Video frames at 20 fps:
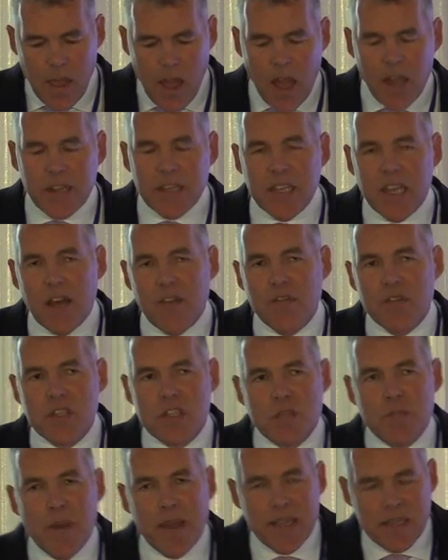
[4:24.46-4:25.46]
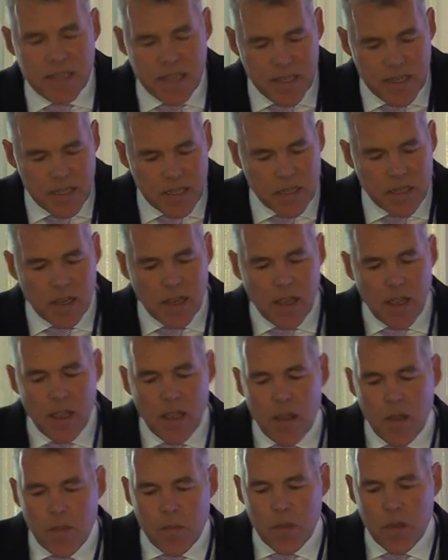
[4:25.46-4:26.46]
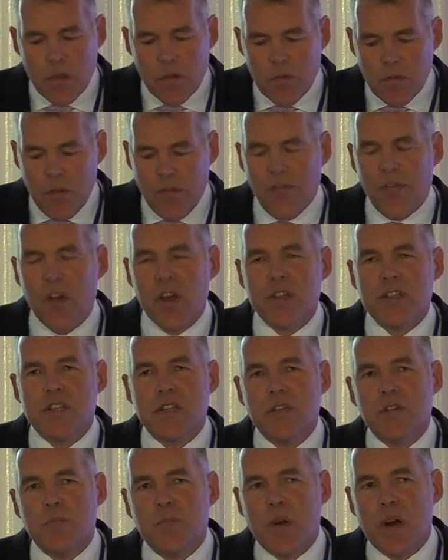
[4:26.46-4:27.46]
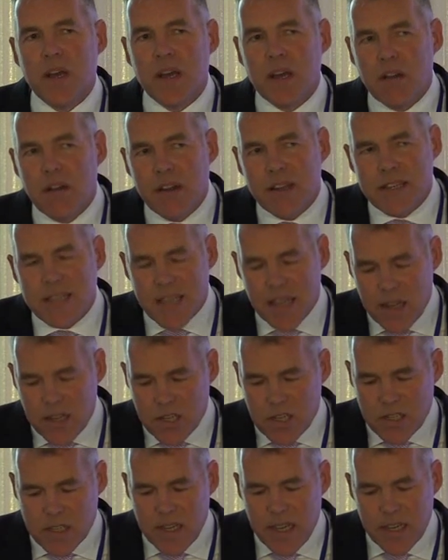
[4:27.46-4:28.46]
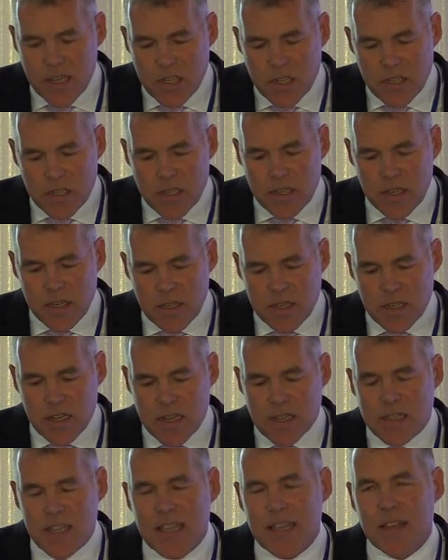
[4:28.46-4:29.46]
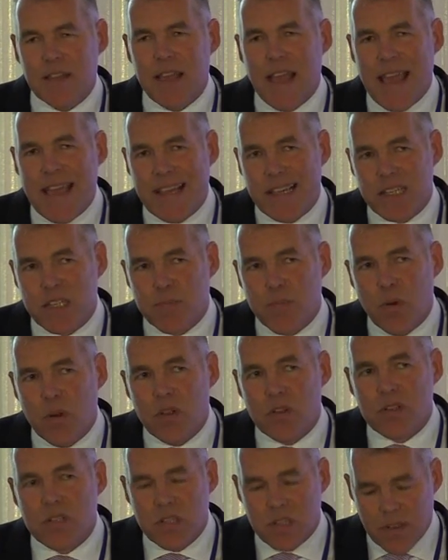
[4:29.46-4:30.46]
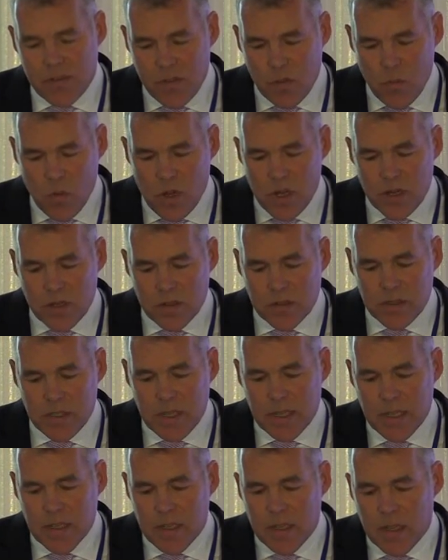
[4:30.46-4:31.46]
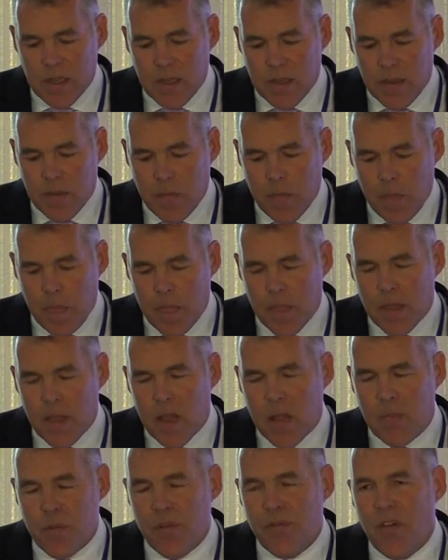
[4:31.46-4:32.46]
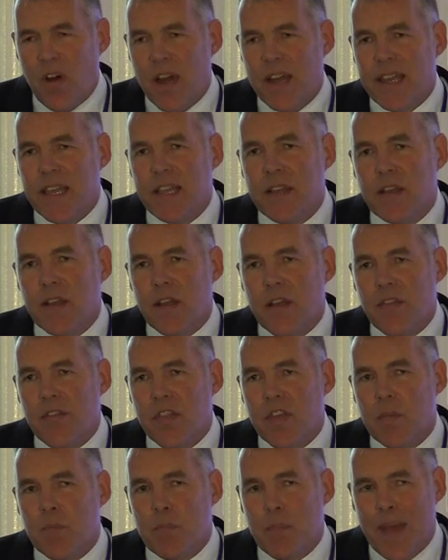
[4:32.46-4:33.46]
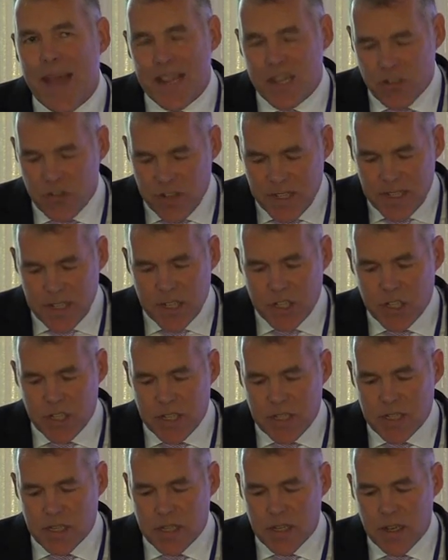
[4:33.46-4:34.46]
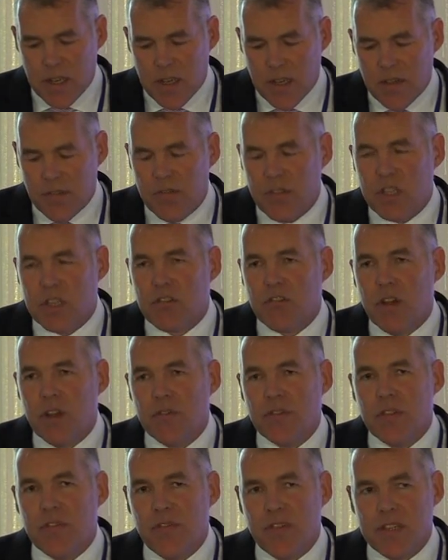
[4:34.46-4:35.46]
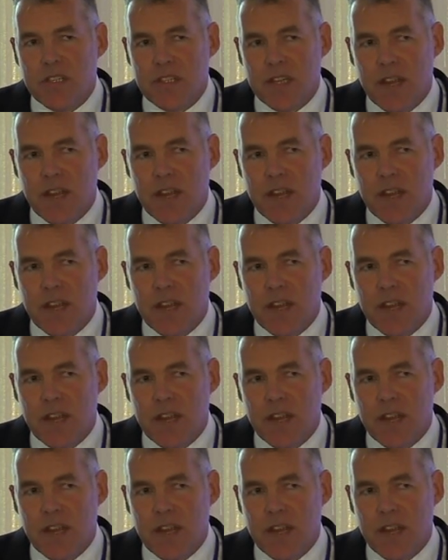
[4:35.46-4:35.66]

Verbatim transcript: Ungoverned spaces, referred to by our intelligence agencies as the ink spots of the world, are providing the petri dishes for the growth of this